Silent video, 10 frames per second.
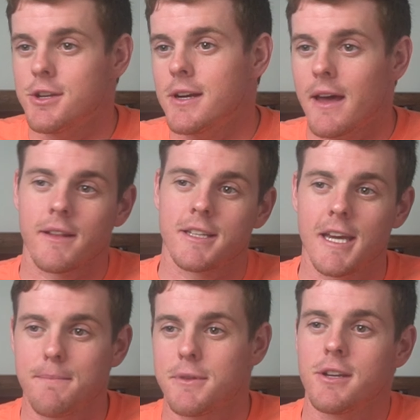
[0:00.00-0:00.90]
then you got the
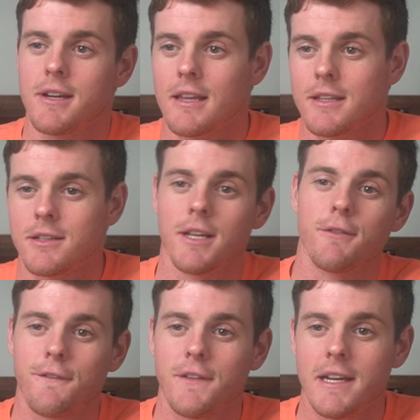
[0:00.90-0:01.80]
tip, then you got the
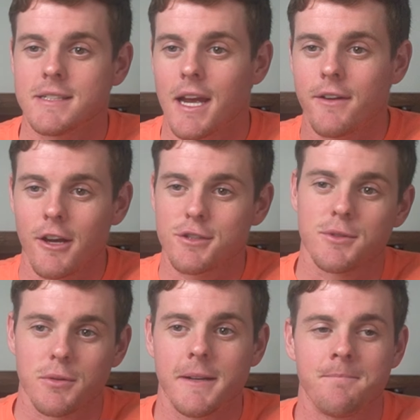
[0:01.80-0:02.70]
delivery fees, everything else in
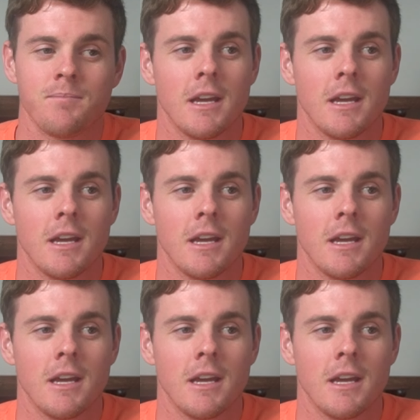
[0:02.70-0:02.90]
between.